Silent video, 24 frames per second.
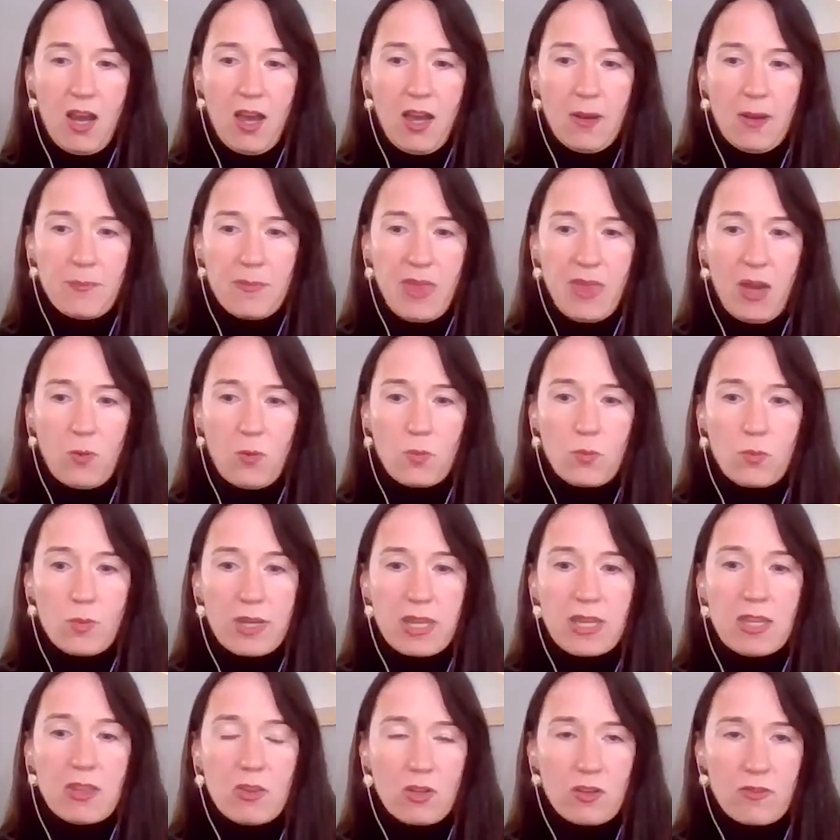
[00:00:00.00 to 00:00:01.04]
that
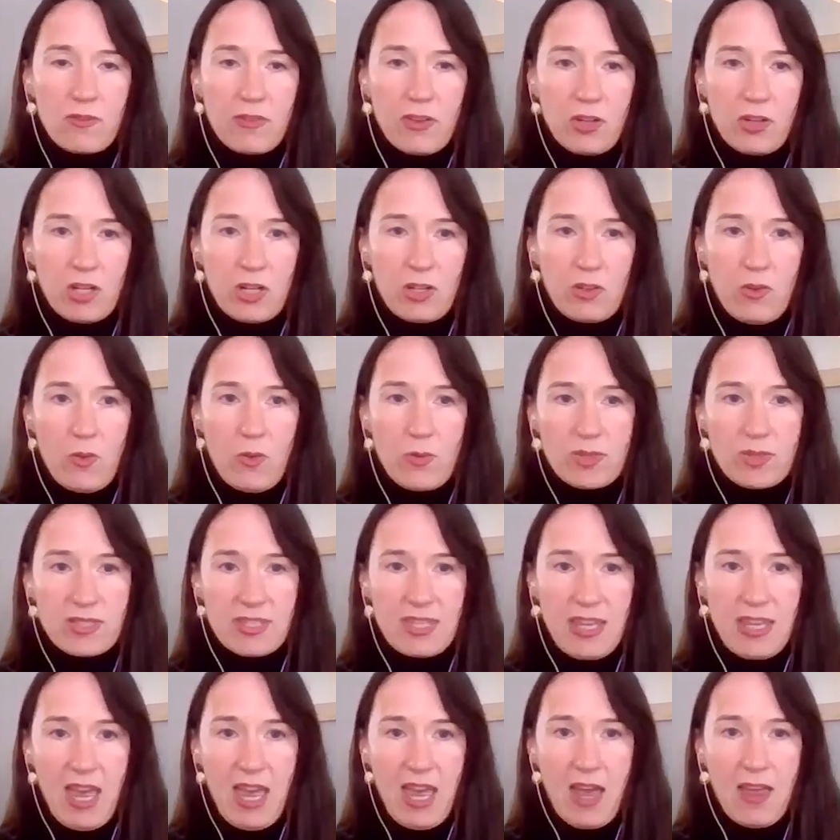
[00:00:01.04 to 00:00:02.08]
we look very
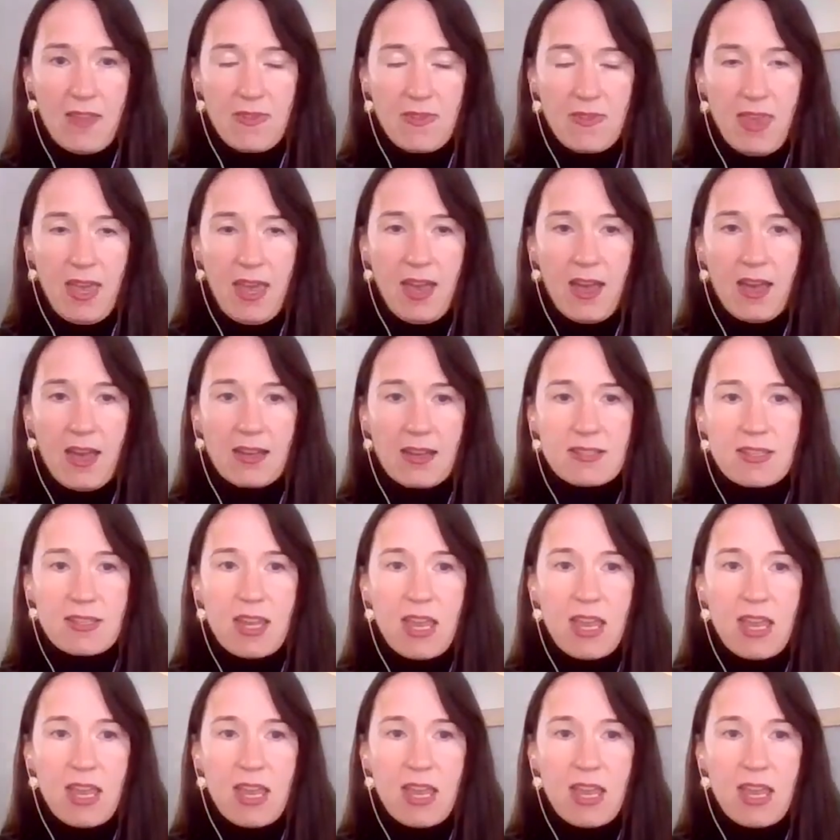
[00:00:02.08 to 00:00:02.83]
closely at that